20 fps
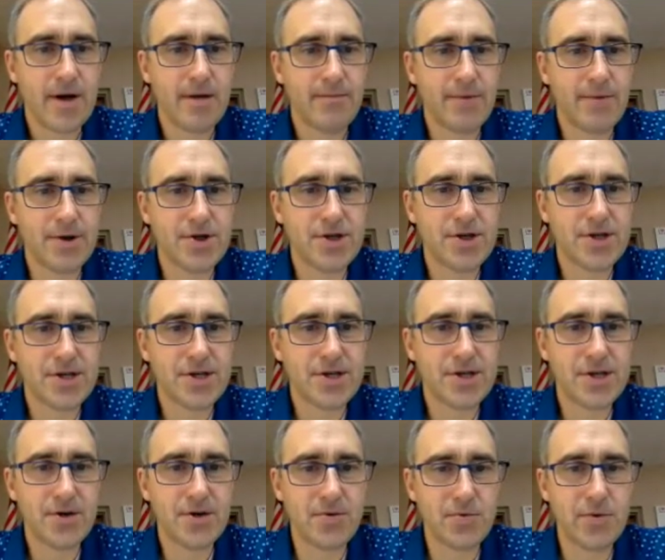but she's
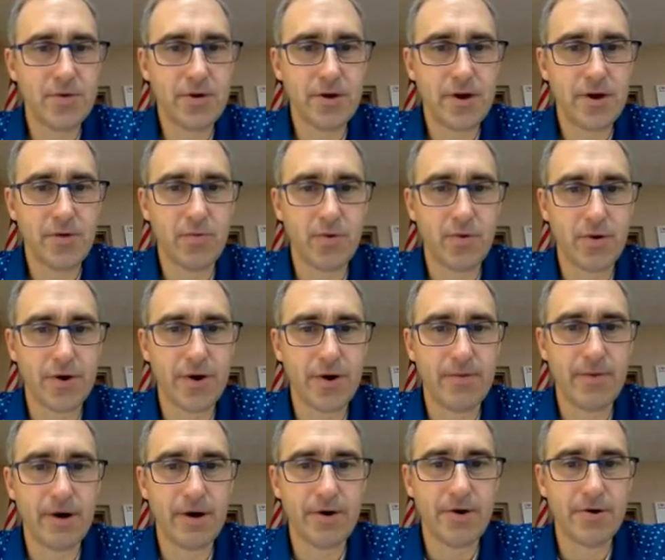still really worried
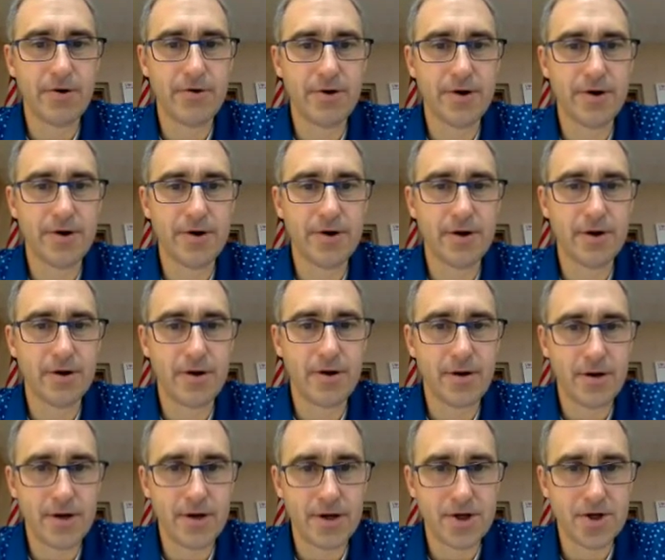about her
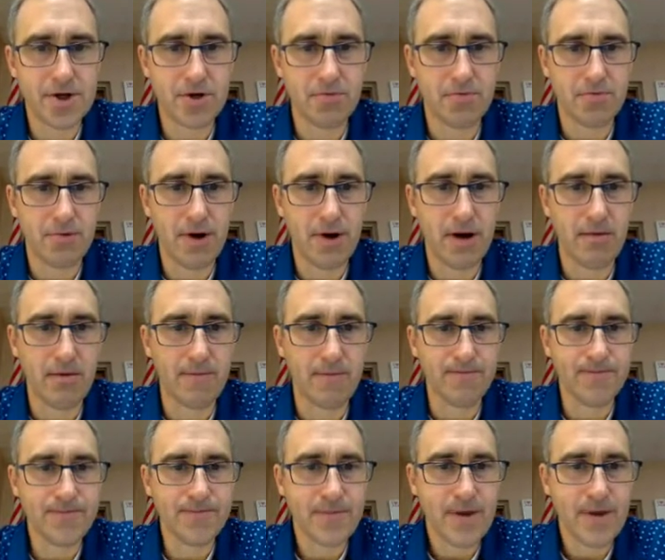initial problem.
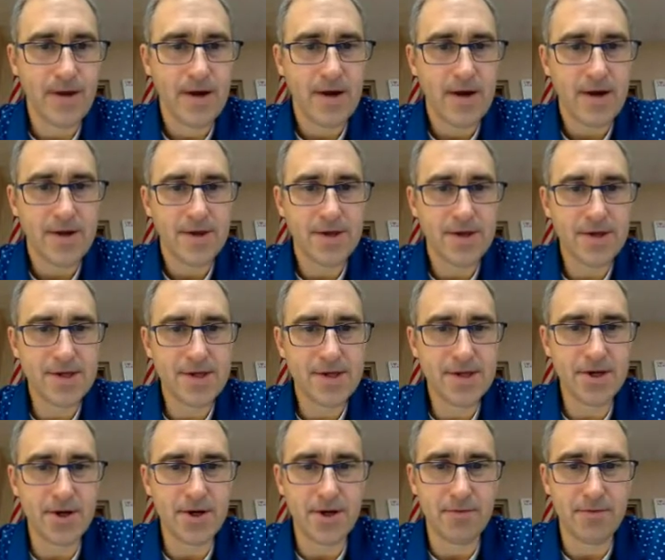This is
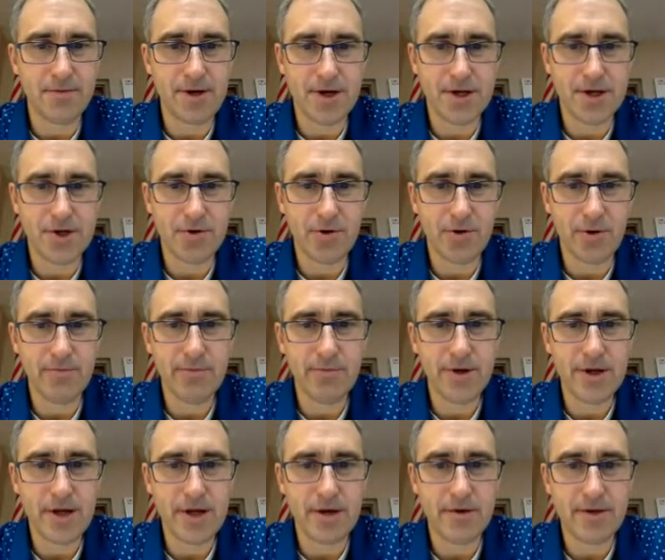going to be
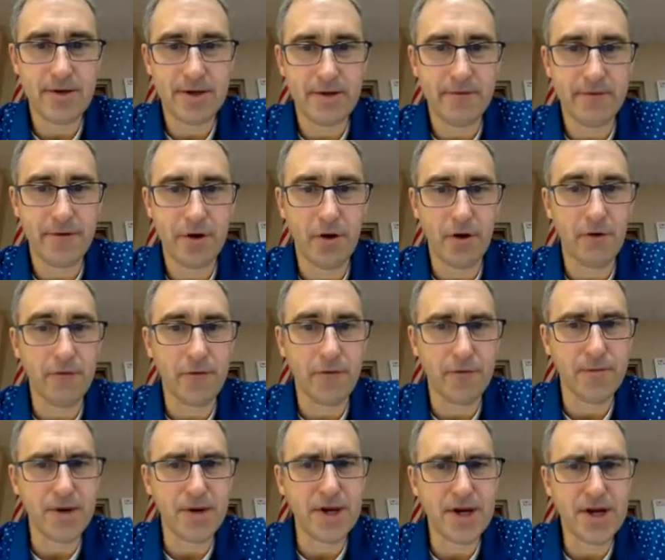extremely difficult for
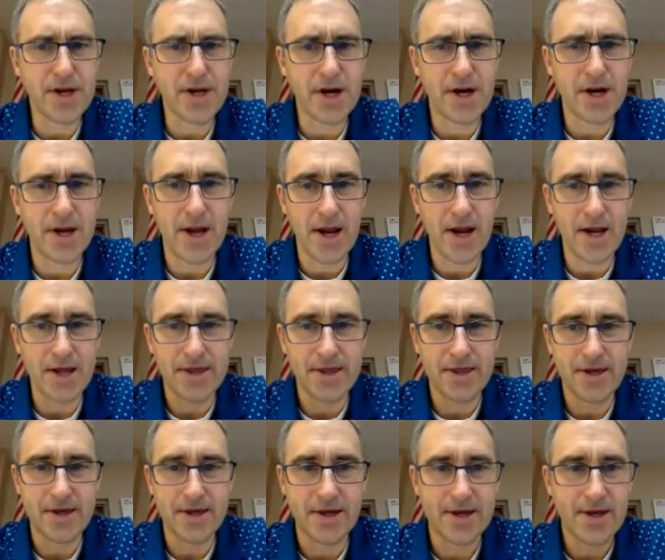me to cut
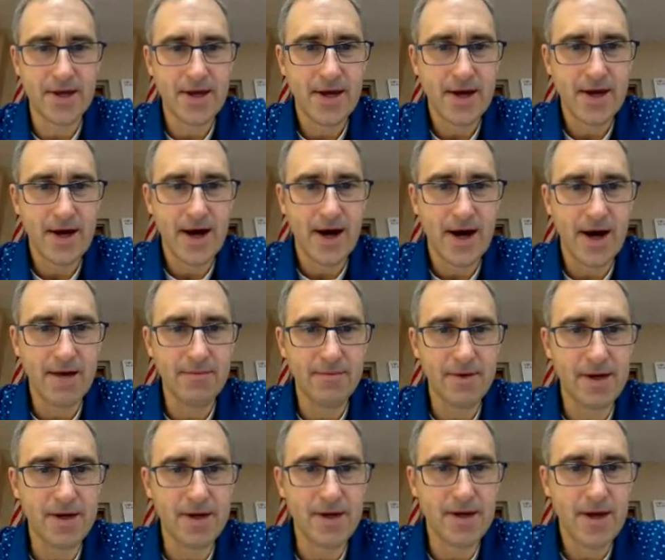anything. I
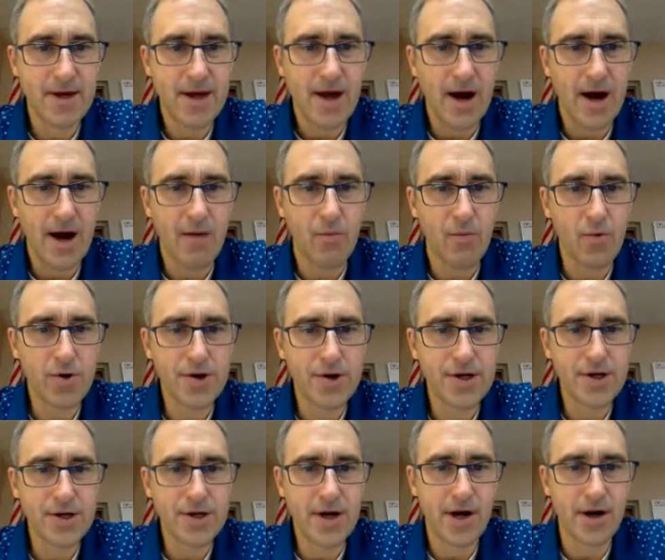mean, I'm
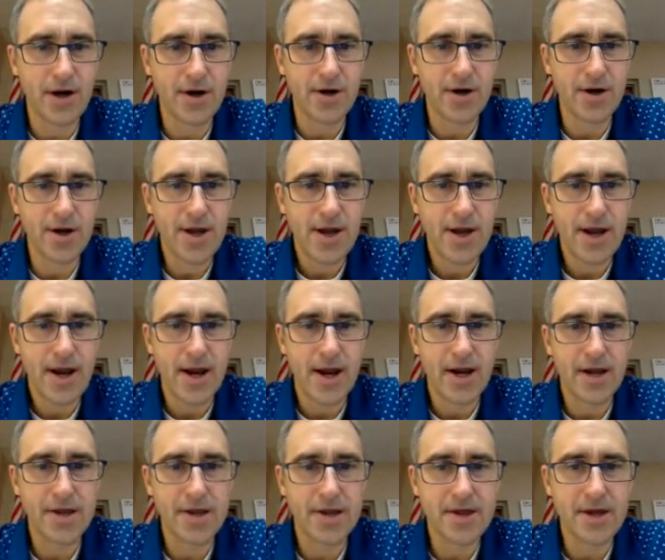working hard, and
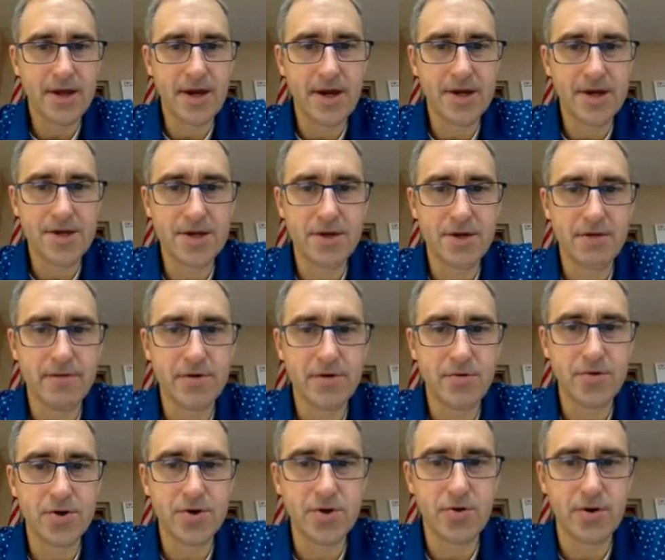I think I deserve to
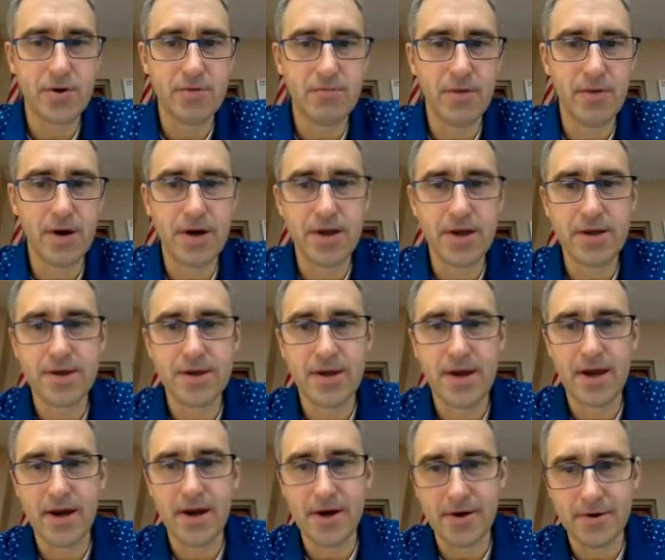enjoy money that
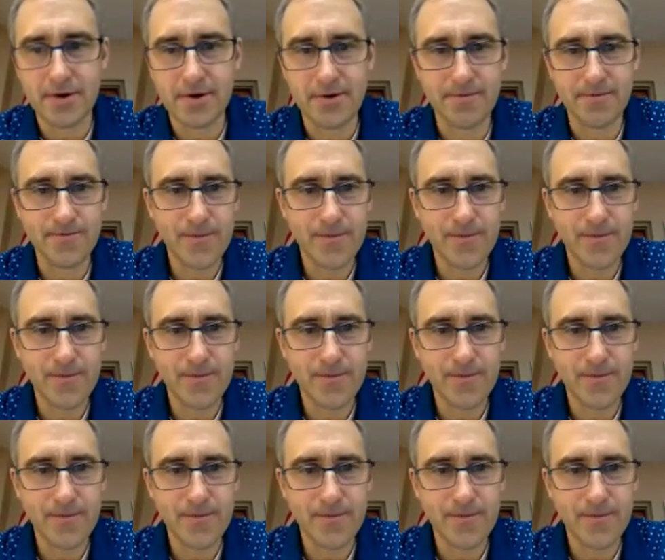I earn.